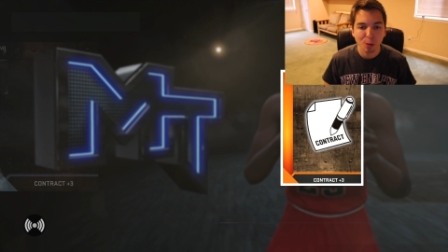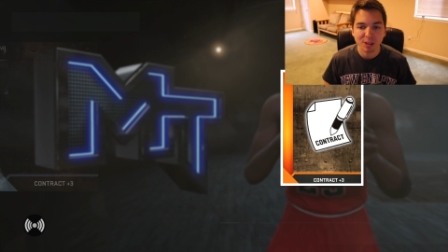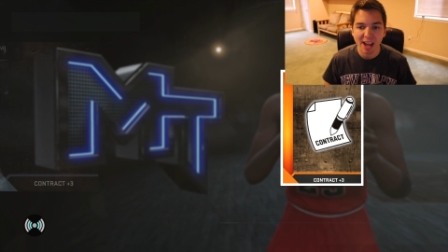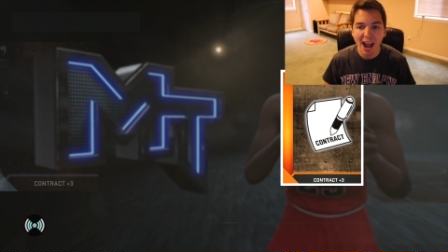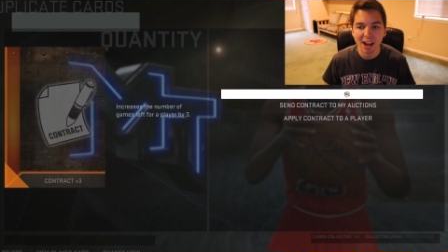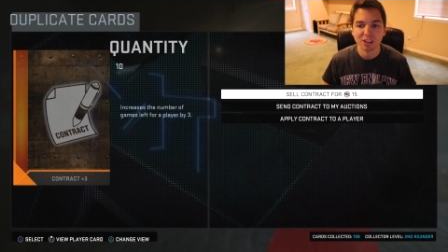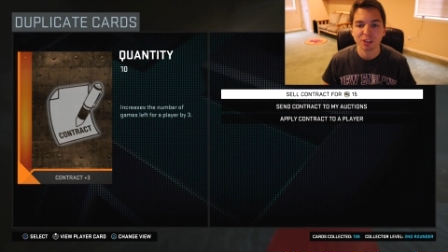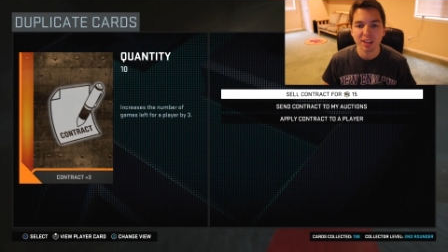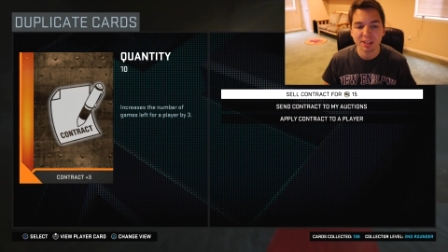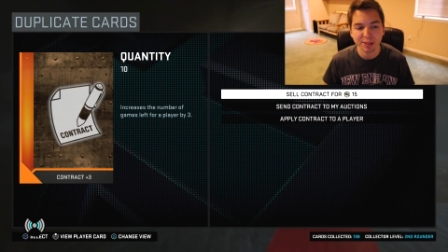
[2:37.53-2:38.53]
was
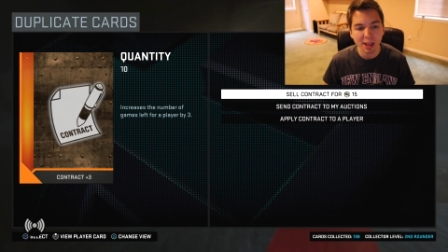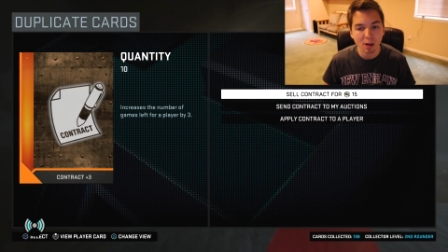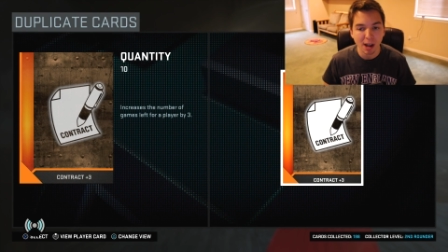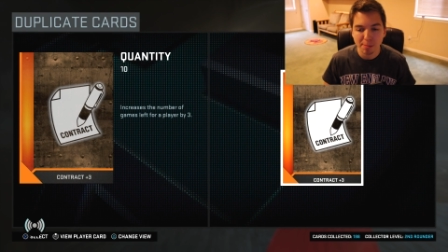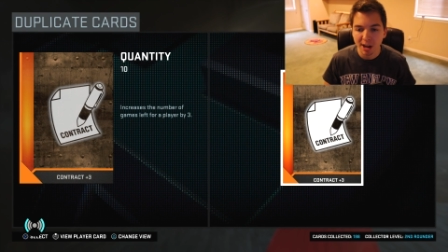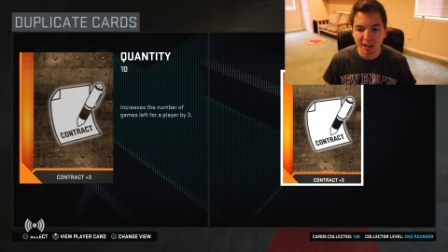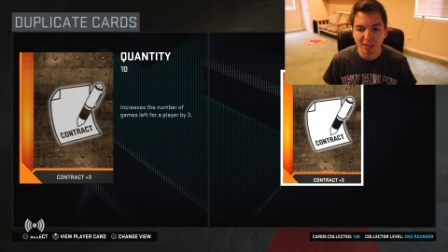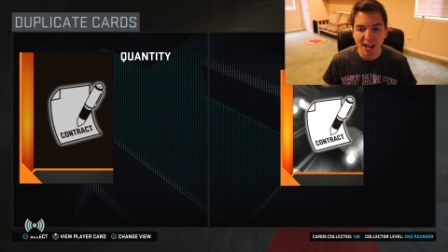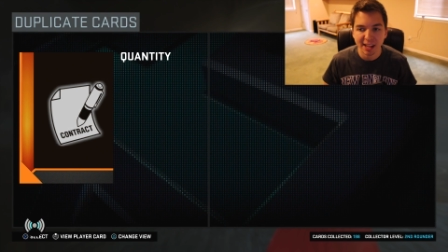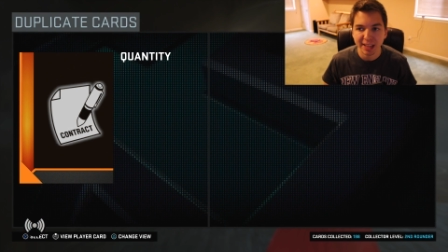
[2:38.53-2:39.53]
actually Silk. I'm not going to
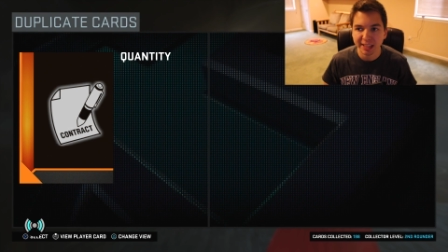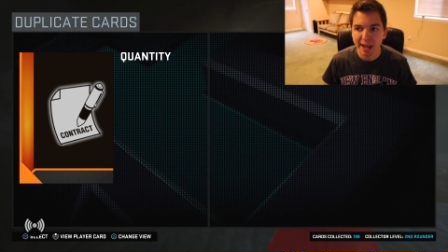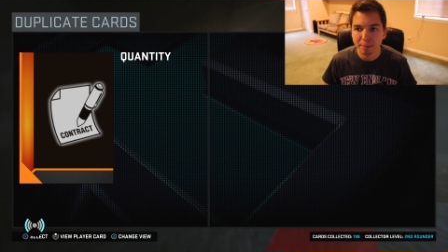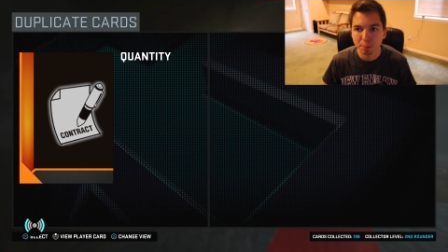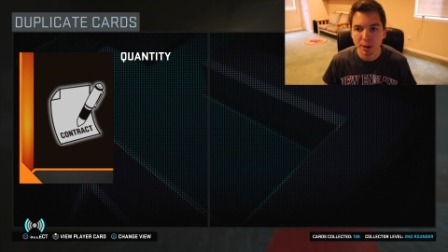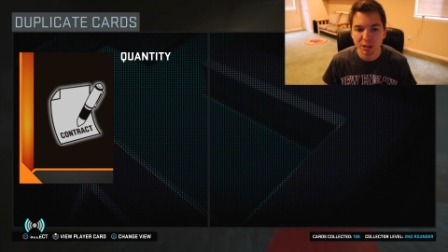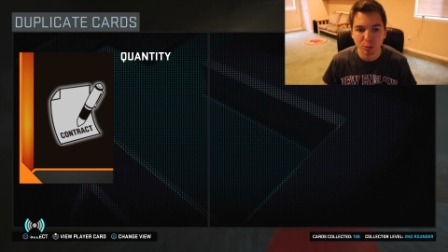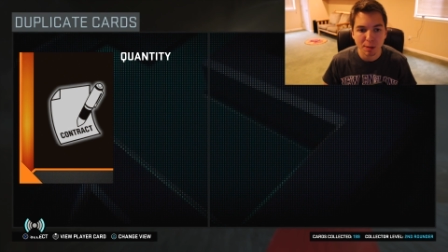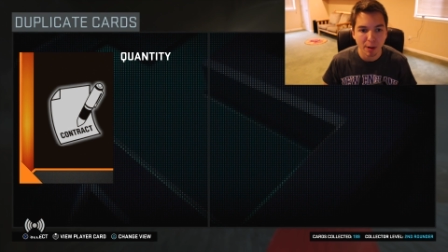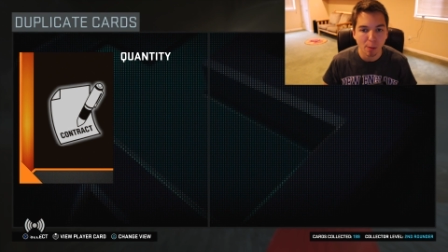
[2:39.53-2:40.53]
lie, that nickname's pretty
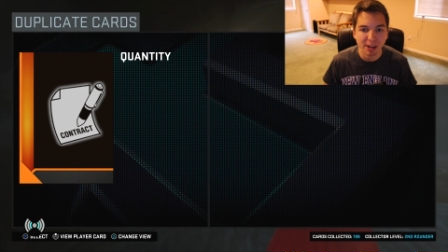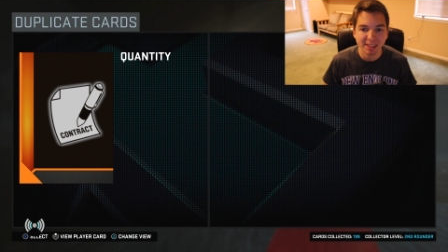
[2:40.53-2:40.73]
sweet, but I want